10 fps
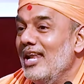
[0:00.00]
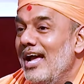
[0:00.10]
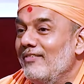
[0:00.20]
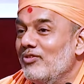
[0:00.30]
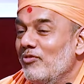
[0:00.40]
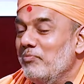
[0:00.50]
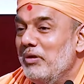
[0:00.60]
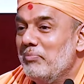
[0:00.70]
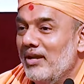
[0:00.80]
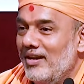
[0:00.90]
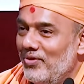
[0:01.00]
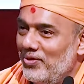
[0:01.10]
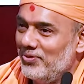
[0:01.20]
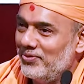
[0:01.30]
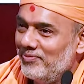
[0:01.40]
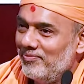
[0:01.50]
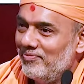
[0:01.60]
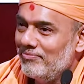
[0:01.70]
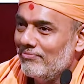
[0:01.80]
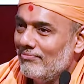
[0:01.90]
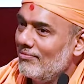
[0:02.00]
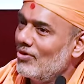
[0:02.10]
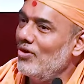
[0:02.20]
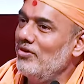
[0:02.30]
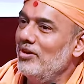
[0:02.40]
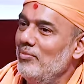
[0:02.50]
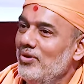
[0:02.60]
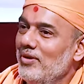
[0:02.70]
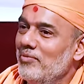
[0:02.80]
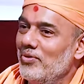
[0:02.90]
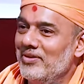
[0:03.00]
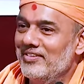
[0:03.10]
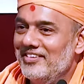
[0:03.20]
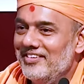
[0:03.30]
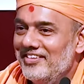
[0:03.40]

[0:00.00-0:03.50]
the lives of people around you contributing mode.